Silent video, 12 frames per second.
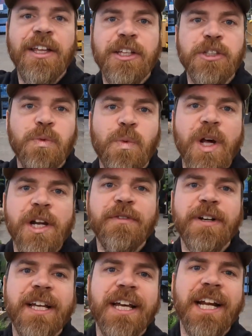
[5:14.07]
this
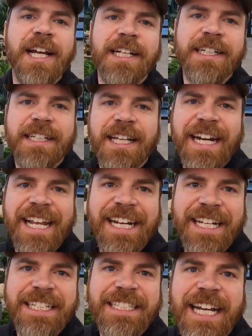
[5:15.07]
one-of-a-kind
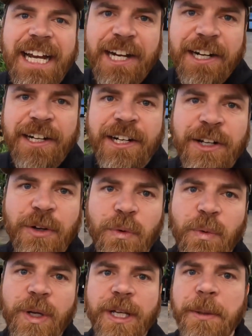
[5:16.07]
Canadian
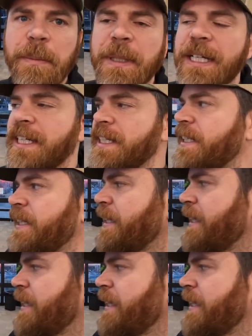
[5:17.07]
Tire. We built